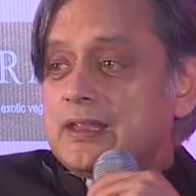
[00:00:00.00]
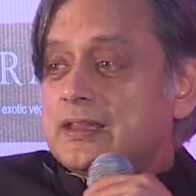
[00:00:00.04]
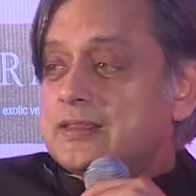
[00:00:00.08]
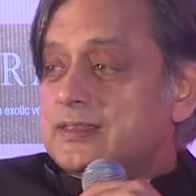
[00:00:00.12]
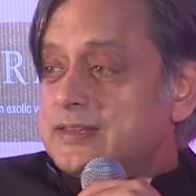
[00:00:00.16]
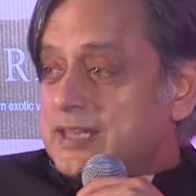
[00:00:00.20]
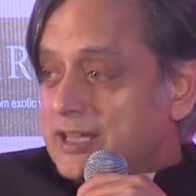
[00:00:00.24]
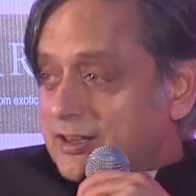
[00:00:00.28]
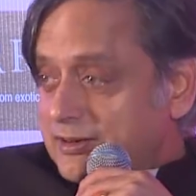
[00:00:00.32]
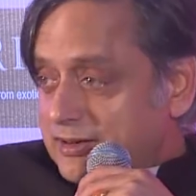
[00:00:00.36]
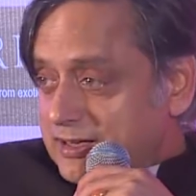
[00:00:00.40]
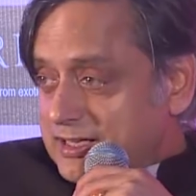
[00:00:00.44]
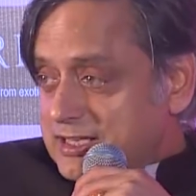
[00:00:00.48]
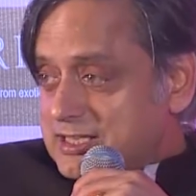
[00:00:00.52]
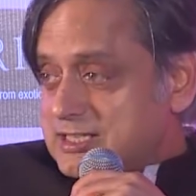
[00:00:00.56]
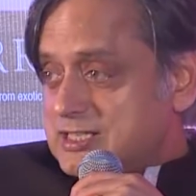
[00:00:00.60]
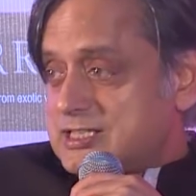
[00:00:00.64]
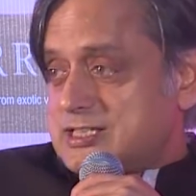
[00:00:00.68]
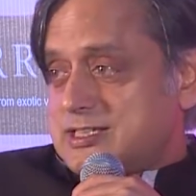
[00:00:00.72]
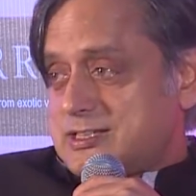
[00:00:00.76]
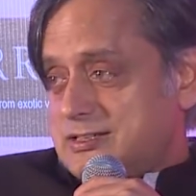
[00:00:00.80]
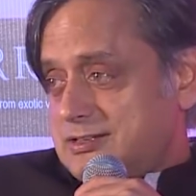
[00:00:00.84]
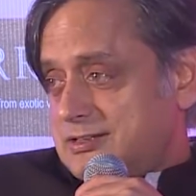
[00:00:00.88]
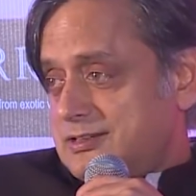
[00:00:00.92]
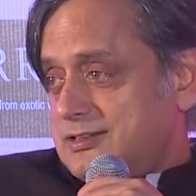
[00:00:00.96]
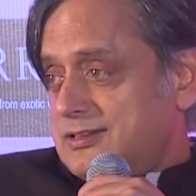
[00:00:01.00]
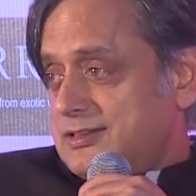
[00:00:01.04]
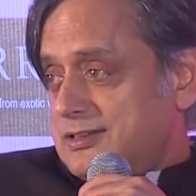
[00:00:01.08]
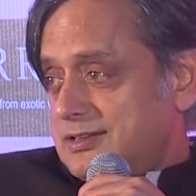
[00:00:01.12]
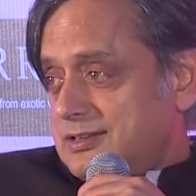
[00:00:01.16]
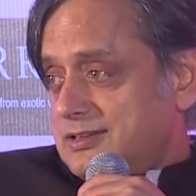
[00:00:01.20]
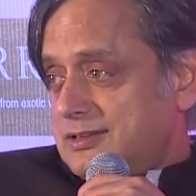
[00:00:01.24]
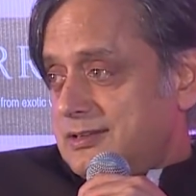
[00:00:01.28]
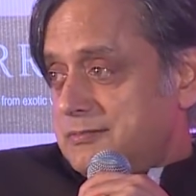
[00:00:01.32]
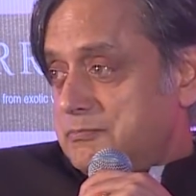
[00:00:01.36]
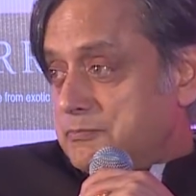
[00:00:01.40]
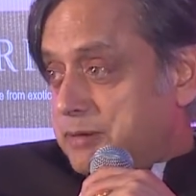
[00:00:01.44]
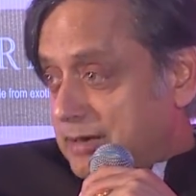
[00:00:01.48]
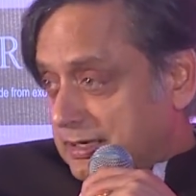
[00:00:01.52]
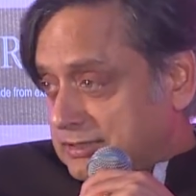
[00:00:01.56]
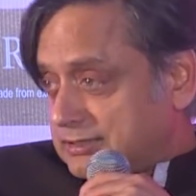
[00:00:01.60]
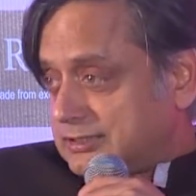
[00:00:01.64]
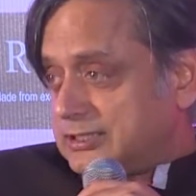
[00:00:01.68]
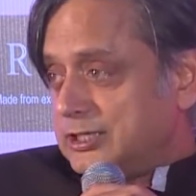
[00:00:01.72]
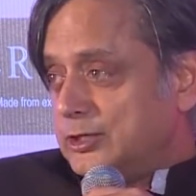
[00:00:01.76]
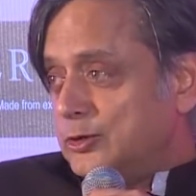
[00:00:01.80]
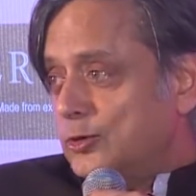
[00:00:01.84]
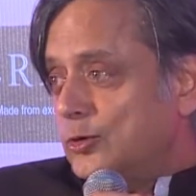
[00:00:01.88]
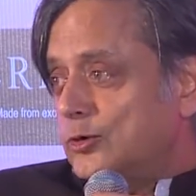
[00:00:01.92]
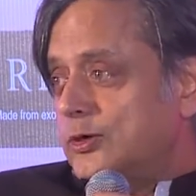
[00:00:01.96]
There is
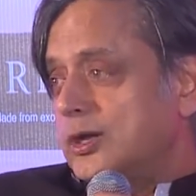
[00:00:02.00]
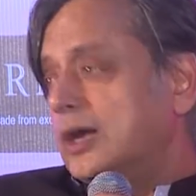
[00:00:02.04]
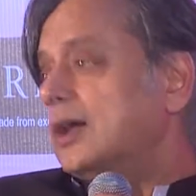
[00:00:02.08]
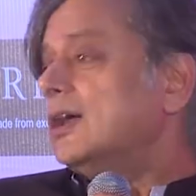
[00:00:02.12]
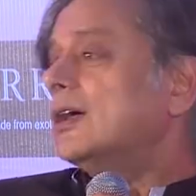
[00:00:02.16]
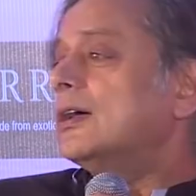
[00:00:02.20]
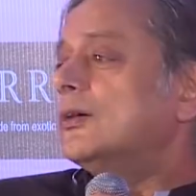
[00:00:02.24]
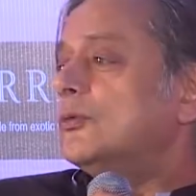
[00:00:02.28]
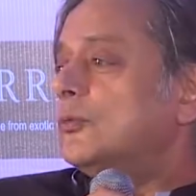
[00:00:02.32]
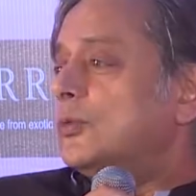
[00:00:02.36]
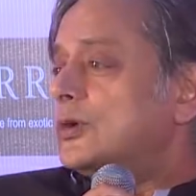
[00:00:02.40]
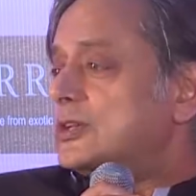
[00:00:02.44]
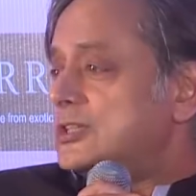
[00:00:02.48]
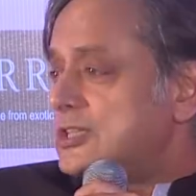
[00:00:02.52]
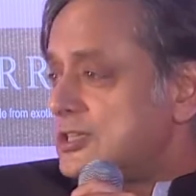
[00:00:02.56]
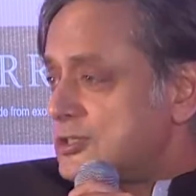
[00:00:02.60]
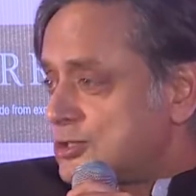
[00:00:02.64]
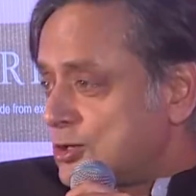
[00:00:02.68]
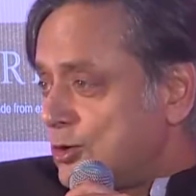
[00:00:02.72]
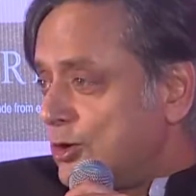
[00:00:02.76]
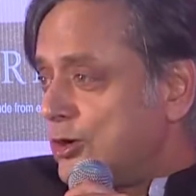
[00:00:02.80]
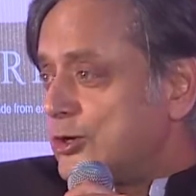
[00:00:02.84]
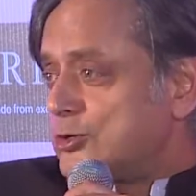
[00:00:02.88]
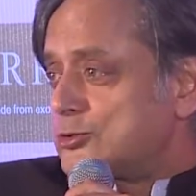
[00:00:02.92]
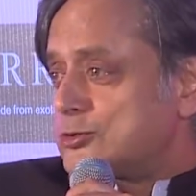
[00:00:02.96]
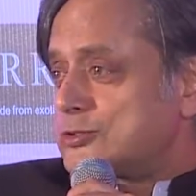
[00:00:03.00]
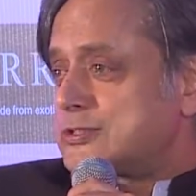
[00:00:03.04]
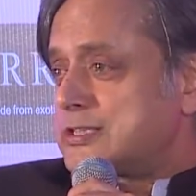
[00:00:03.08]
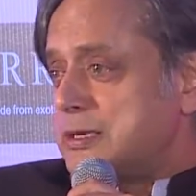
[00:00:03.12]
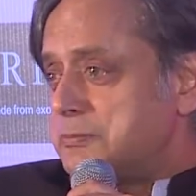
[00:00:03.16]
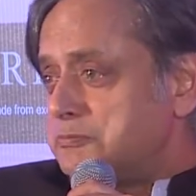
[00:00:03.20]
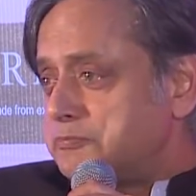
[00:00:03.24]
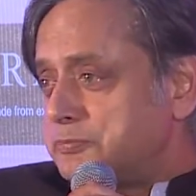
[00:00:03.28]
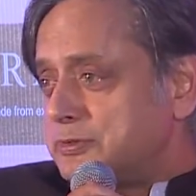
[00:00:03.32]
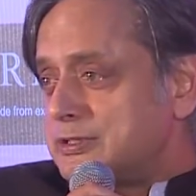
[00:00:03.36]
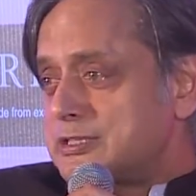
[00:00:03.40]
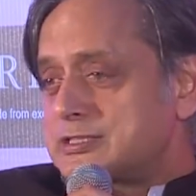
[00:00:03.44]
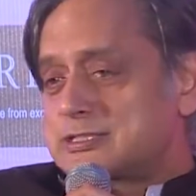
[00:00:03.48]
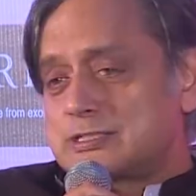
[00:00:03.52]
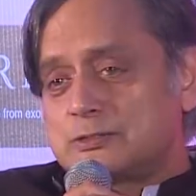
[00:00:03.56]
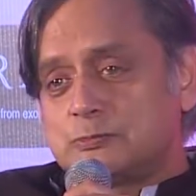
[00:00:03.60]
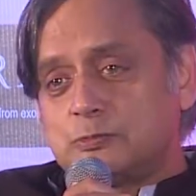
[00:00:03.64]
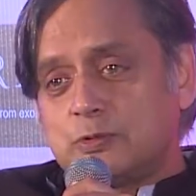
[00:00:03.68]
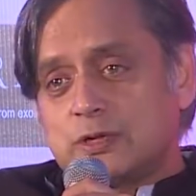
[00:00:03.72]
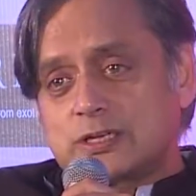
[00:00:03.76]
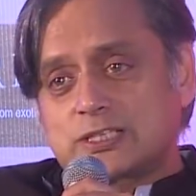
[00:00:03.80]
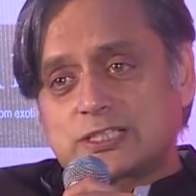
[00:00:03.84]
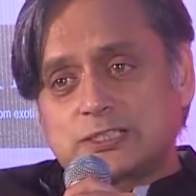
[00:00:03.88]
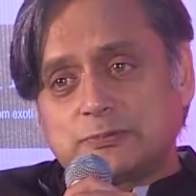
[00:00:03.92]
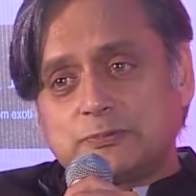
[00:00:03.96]
Bhakti Yoga, which is going to temples and
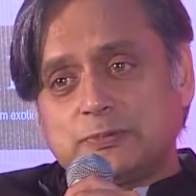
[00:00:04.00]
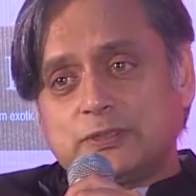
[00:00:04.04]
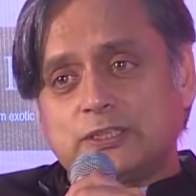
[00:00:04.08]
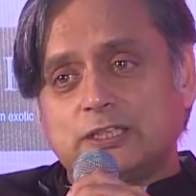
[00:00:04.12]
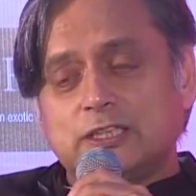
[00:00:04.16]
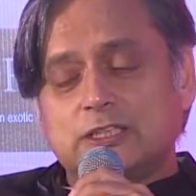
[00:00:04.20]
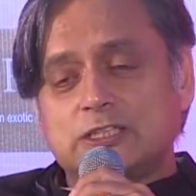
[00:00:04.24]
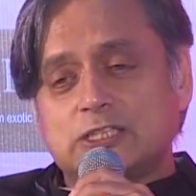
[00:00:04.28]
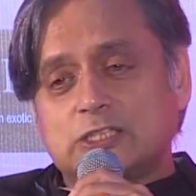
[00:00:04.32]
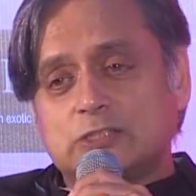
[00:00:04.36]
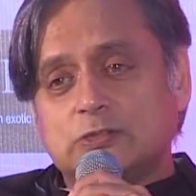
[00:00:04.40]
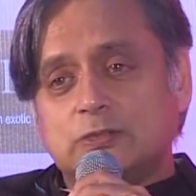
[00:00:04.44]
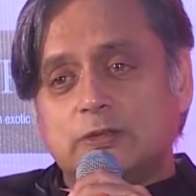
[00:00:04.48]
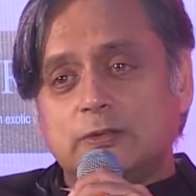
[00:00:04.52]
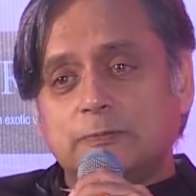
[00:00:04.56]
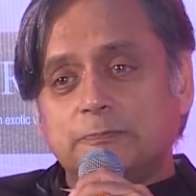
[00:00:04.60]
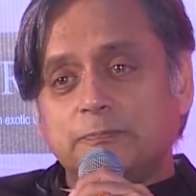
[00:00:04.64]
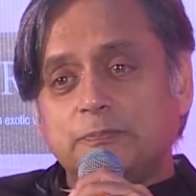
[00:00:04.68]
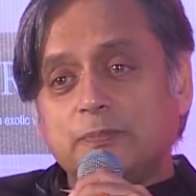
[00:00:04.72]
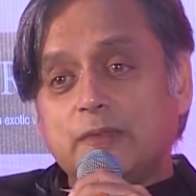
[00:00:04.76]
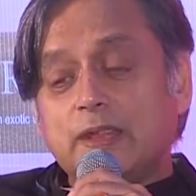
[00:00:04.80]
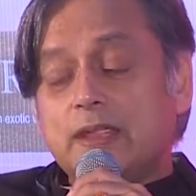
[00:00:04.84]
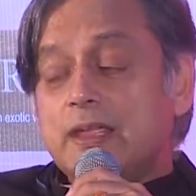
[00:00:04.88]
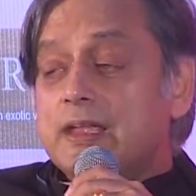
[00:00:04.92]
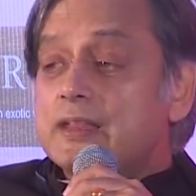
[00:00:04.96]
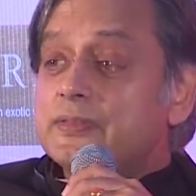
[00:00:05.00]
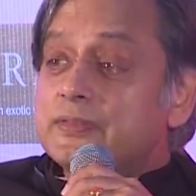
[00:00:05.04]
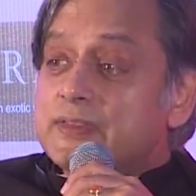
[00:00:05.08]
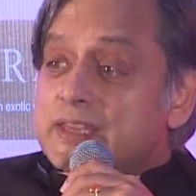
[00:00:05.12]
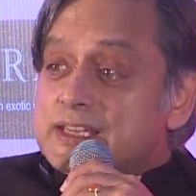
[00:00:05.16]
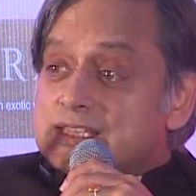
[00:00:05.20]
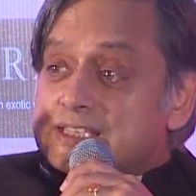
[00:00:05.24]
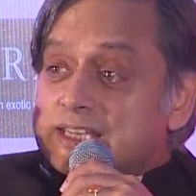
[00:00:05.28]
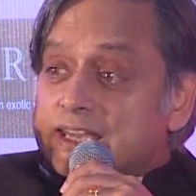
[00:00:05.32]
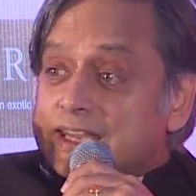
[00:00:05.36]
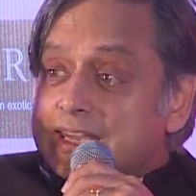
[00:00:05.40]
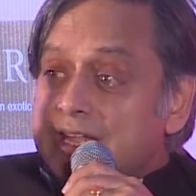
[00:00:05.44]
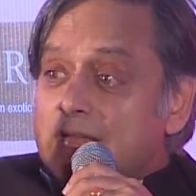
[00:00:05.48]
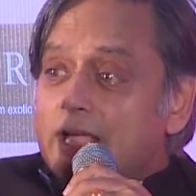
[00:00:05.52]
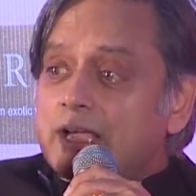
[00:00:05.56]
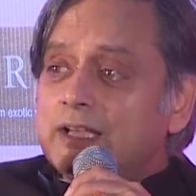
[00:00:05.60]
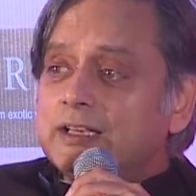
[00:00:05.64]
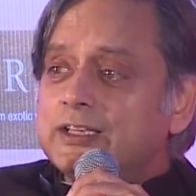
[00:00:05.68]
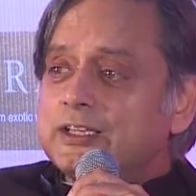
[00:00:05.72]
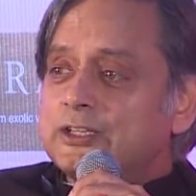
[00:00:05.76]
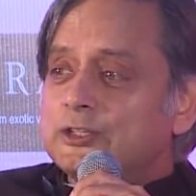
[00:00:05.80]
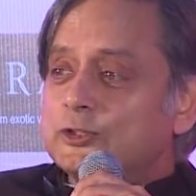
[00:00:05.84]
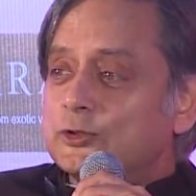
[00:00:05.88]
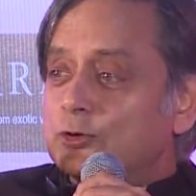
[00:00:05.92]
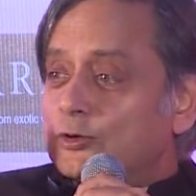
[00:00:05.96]
worshipping and so on. There's
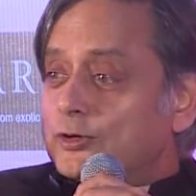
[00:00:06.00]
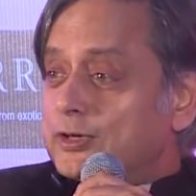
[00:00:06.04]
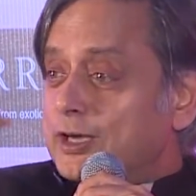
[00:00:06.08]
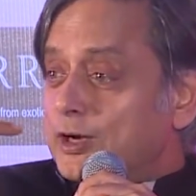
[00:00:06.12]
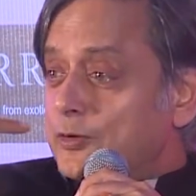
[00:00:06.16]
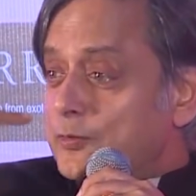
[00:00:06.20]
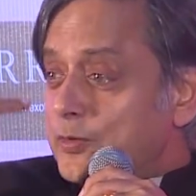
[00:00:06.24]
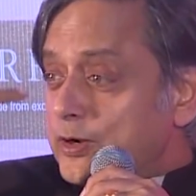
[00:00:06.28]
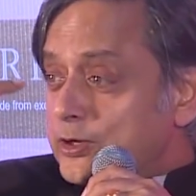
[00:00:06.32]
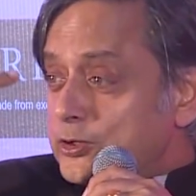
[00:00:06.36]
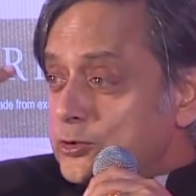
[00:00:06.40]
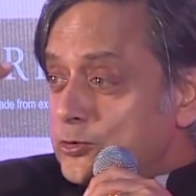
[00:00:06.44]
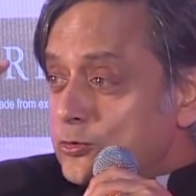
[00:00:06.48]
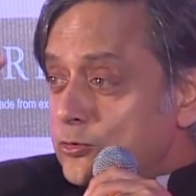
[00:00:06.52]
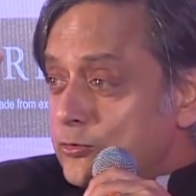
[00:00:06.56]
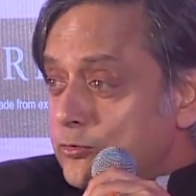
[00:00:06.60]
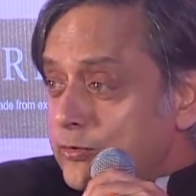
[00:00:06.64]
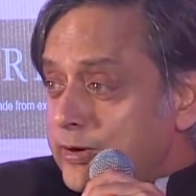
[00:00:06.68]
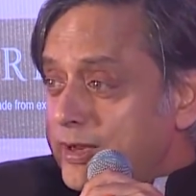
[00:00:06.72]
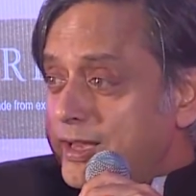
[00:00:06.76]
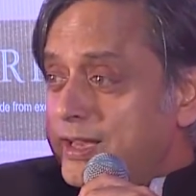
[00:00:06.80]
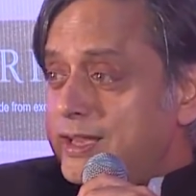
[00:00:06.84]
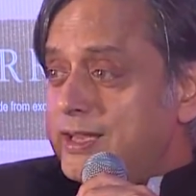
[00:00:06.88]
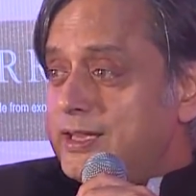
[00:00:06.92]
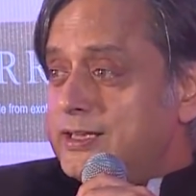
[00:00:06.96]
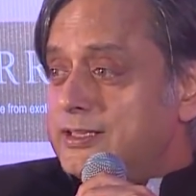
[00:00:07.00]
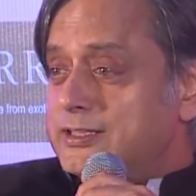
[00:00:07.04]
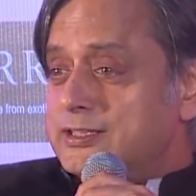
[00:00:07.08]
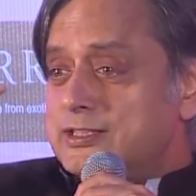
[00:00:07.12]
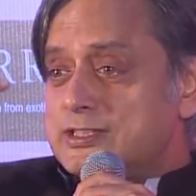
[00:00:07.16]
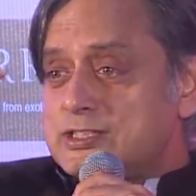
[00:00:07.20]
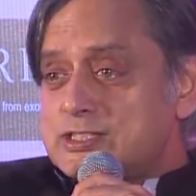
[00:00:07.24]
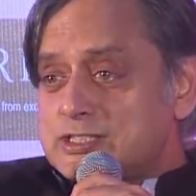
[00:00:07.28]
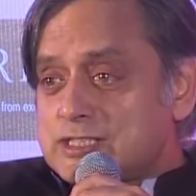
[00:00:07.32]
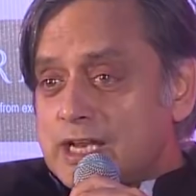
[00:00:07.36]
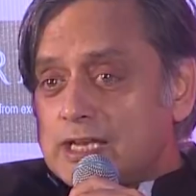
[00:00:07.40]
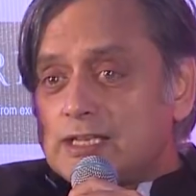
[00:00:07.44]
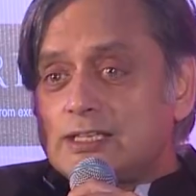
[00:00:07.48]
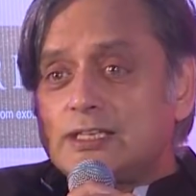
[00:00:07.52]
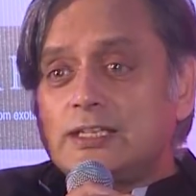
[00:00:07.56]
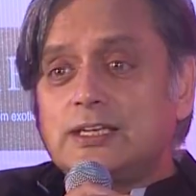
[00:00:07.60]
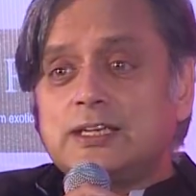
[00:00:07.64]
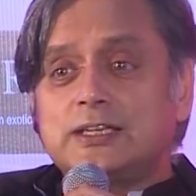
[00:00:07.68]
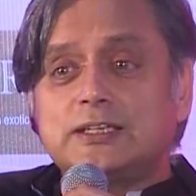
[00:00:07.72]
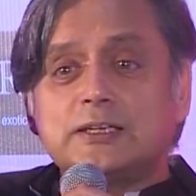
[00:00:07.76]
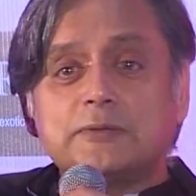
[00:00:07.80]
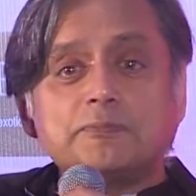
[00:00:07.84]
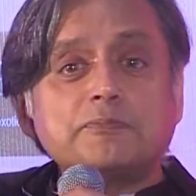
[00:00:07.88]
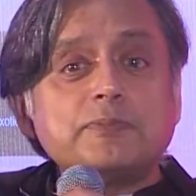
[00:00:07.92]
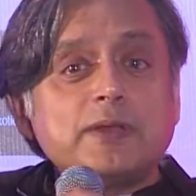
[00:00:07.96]
Jnana Yoga, where you read and
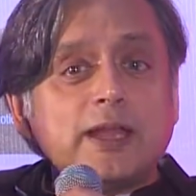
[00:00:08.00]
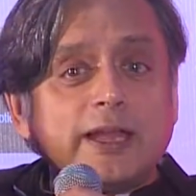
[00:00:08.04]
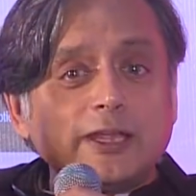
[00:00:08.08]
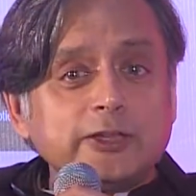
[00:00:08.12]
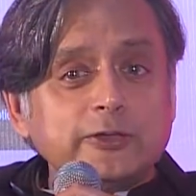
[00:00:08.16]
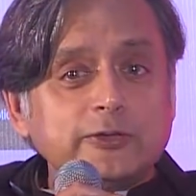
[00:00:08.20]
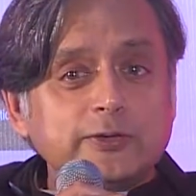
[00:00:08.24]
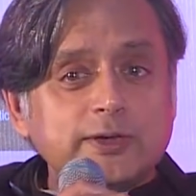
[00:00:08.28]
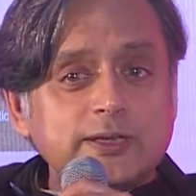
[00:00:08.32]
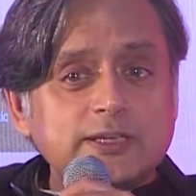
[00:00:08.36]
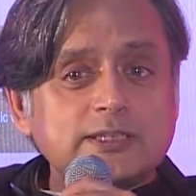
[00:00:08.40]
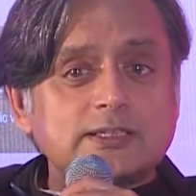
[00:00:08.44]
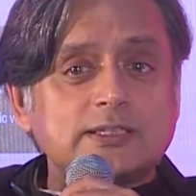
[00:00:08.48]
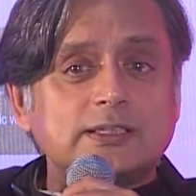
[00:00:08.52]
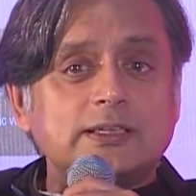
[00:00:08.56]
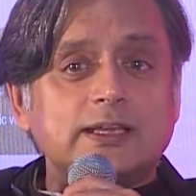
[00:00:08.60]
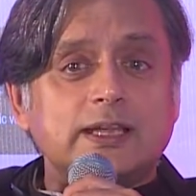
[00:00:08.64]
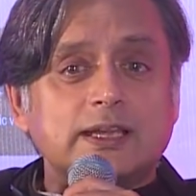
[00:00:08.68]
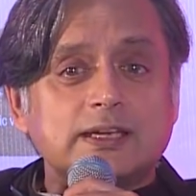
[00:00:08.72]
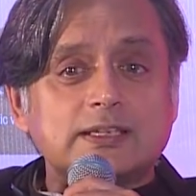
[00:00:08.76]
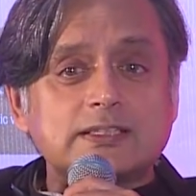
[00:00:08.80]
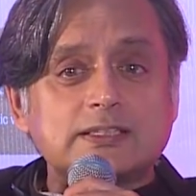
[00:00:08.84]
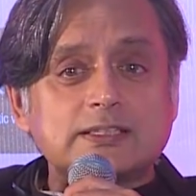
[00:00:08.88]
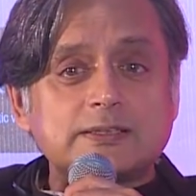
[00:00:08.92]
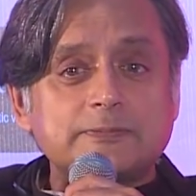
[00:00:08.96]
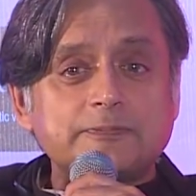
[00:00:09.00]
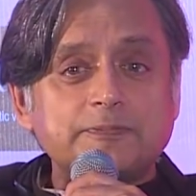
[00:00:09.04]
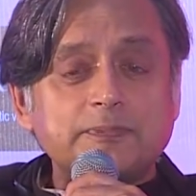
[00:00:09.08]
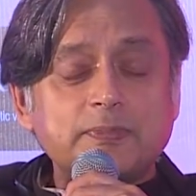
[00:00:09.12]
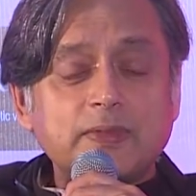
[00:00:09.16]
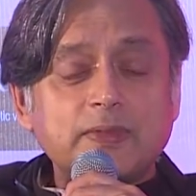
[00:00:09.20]
study and apply your intellect.